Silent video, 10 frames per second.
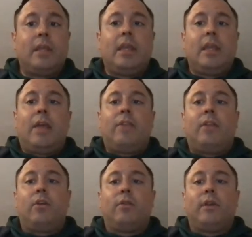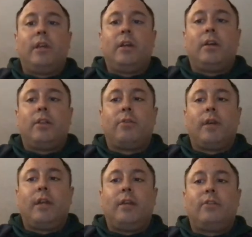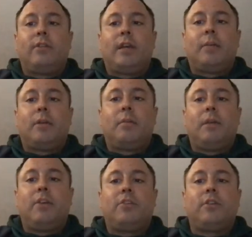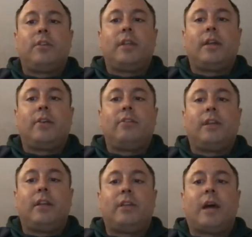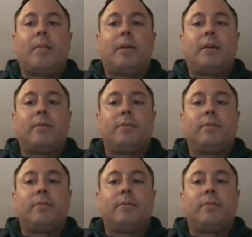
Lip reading: And then over here on the right hand side, I'm going to make sure that I set a topic.